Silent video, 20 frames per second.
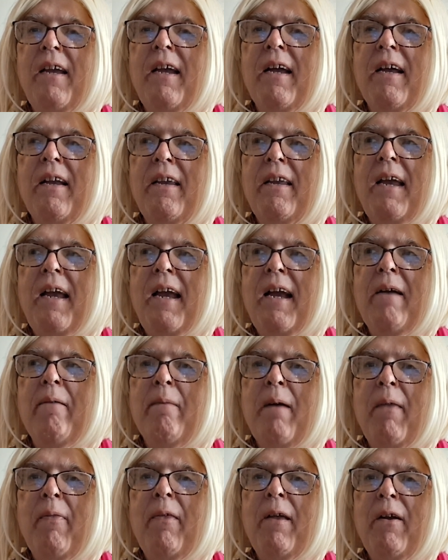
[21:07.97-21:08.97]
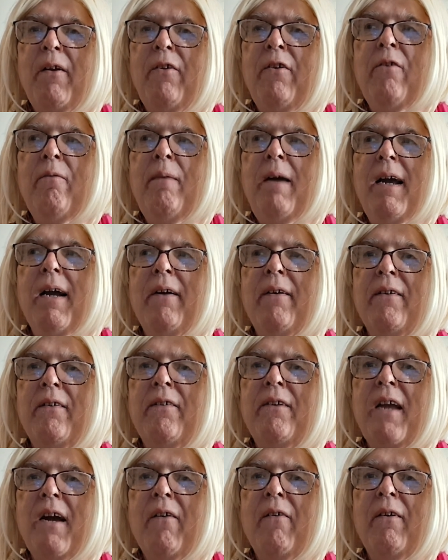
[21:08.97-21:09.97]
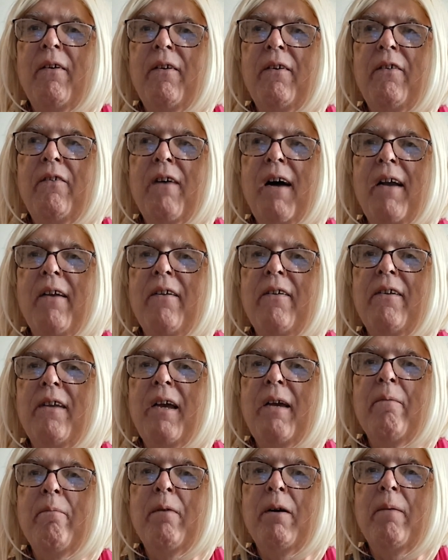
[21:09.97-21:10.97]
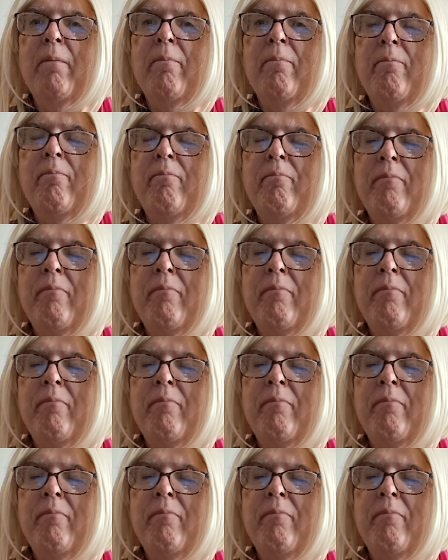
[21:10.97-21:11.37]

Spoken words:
and the AI may think you may understand what you're trying to say, but